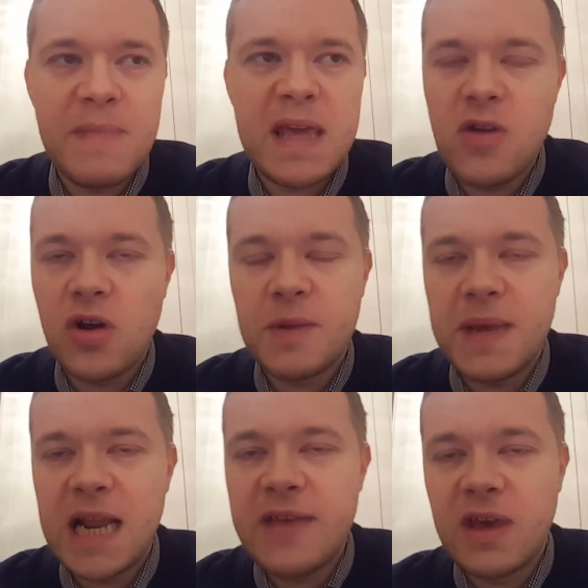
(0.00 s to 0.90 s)
He's not going
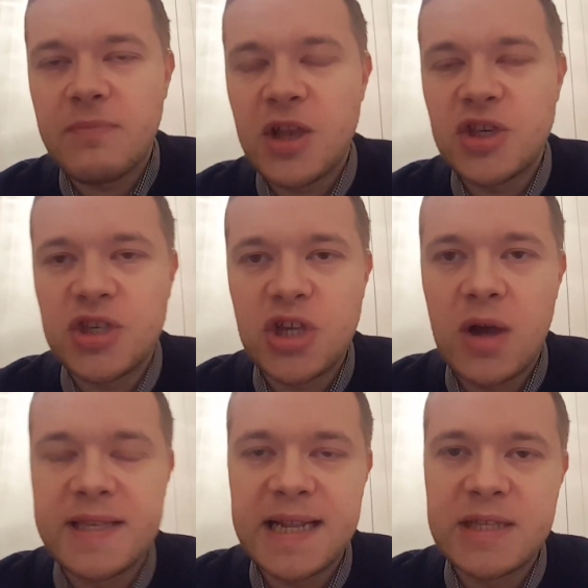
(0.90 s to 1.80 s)
to be leaving Manchester
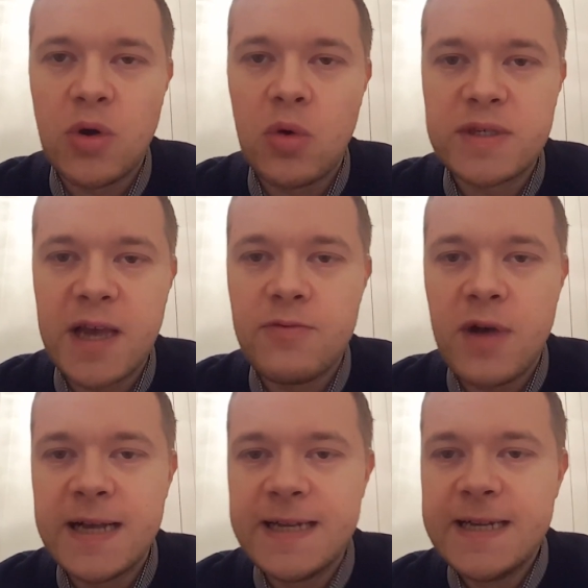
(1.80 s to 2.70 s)
United at all.
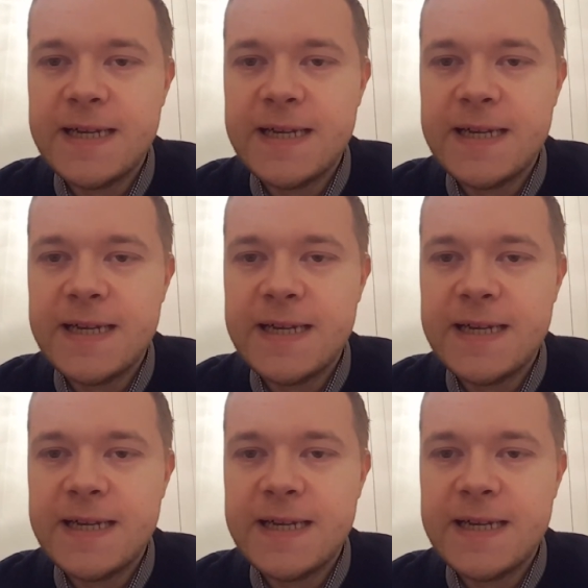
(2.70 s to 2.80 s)
So